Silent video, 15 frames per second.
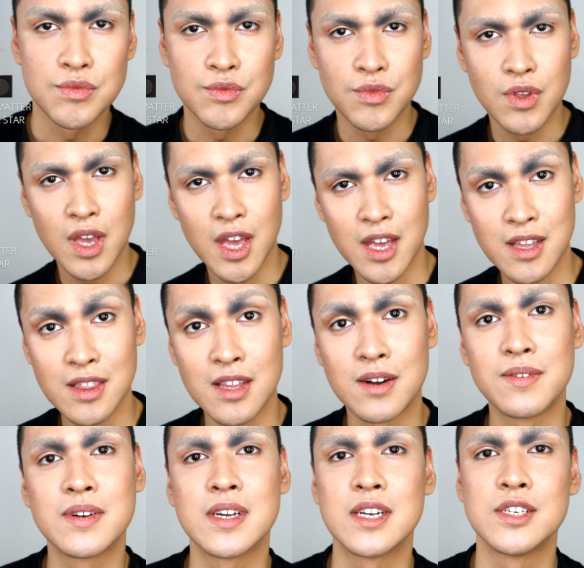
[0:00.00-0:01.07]
Okay, now
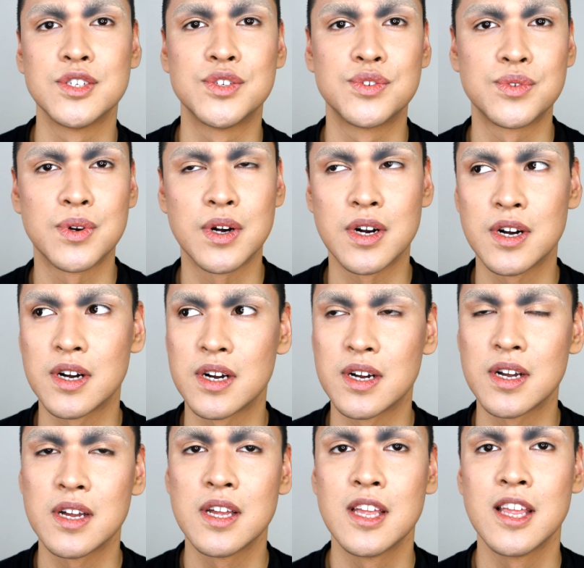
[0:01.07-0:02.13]
I'm gonna
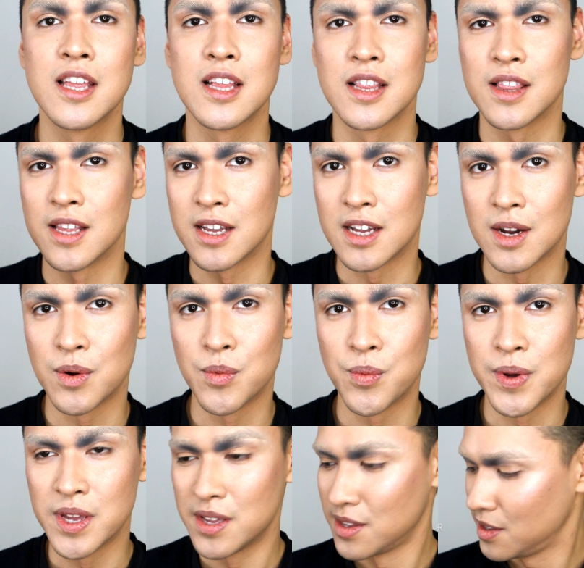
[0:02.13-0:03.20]
draw like a
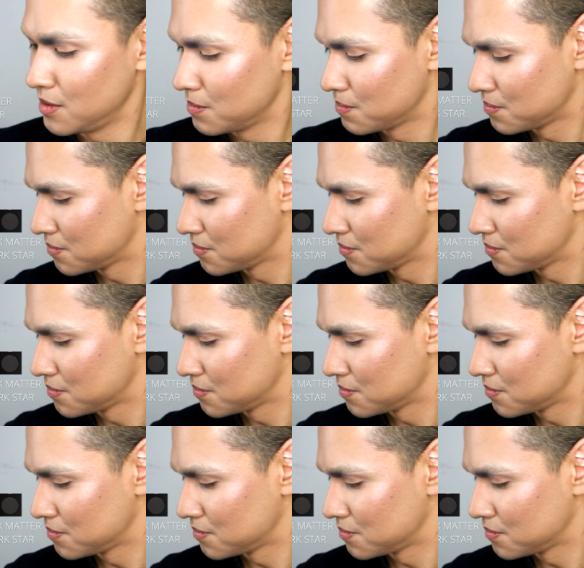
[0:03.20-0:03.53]
wing.